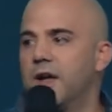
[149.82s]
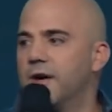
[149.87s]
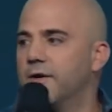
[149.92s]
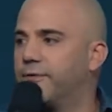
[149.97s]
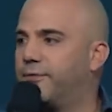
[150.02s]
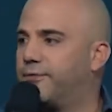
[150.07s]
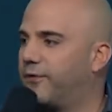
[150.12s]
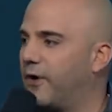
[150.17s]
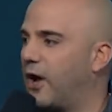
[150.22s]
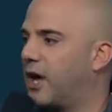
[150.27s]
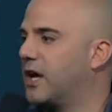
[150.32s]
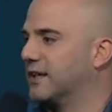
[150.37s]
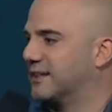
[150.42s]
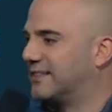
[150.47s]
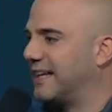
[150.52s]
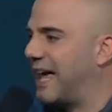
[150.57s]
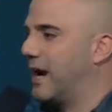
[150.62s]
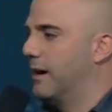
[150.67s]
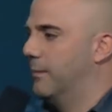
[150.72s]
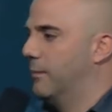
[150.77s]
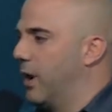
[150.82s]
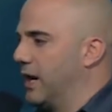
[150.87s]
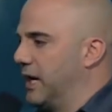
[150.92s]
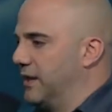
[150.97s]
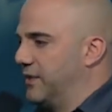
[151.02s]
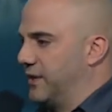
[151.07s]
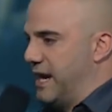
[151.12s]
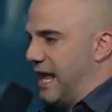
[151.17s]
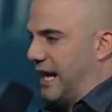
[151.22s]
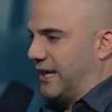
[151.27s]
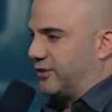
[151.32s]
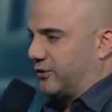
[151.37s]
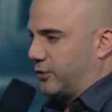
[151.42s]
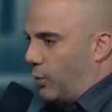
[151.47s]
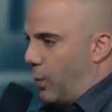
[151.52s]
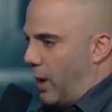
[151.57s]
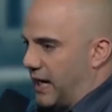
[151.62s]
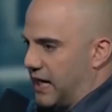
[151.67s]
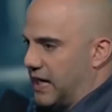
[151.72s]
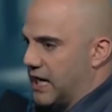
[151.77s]
fuck us out of money the next
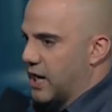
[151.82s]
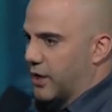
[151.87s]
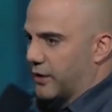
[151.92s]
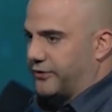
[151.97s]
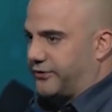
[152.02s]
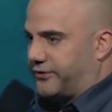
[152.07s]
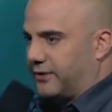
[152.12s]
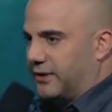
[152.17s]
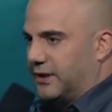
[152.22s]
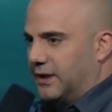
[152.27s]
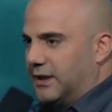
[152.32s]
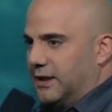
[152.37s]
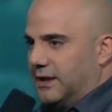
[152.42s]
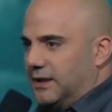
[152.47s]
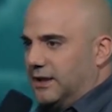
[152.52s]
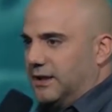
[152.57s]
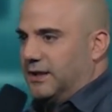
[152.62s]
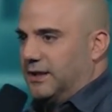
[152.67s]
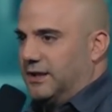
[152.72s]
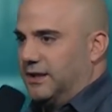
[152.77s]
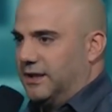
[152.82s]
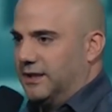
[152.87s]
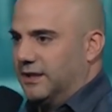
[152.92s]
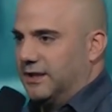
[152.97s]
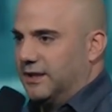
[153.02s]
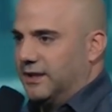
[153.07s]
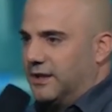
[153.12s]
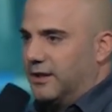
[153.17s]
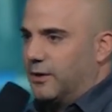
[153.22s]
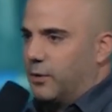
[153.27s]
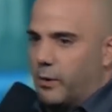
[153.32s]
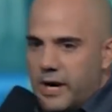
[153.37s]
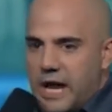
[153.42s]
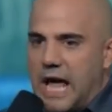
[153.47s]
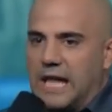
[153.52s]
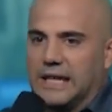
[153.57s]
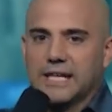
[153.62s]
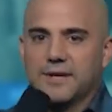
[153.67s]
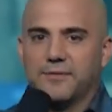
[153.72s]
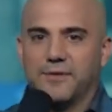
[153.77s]
20 years. We're
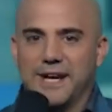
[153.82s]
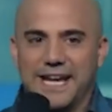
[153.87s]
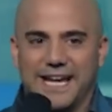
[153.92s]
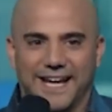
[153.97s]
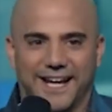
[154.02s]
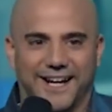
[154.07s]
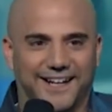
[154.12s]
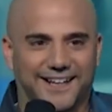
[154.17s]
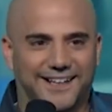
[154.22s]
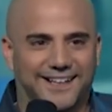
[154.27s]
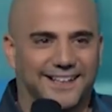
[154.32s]
not living here.